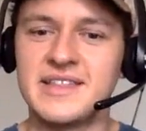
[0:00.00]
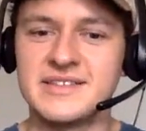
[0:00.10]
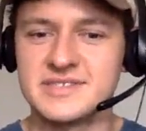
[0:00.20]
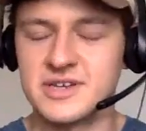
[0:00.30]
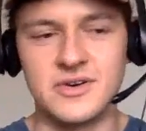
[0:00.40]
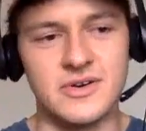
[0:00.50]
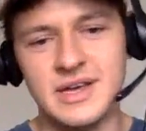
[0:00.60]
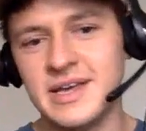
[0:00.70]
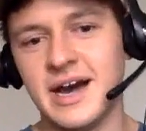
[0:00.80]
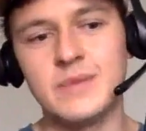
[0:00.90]
And so
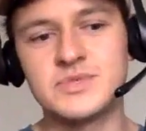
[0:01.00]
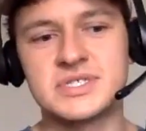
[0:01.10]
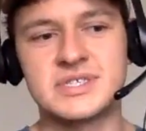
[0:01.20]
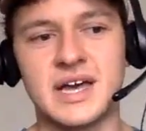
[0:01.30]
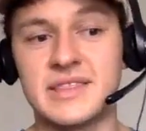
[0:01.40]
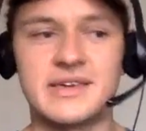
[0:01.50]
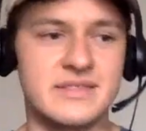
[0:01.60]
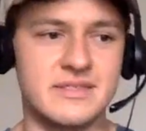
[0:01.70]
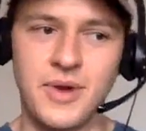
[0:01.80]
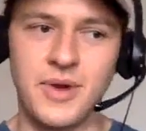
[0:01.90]
I think
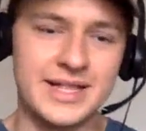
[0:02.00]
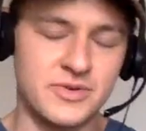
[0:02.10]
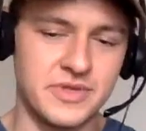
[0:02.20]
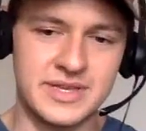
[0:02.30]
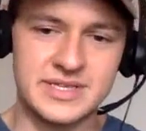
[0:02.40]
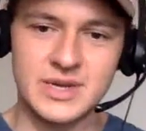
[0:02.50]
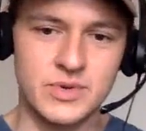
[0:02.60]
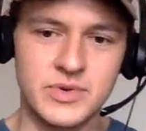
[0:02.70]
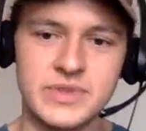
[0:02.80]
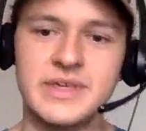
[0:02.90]
the practical thing is that we're
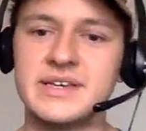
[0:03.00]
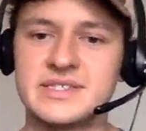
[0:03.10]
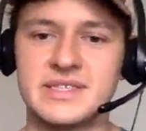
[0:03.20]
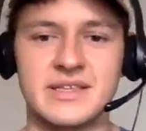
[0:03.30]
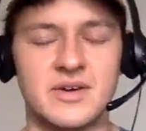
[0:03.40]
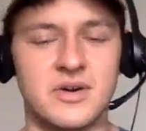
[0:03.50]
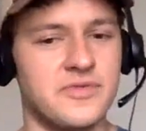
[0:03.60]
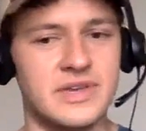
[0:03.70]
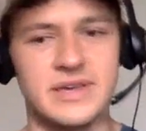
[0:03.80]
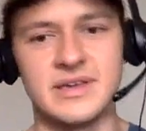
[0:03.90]
doing this, and then
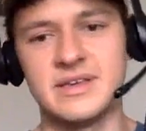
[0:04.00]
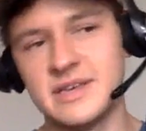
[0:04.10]
hopefully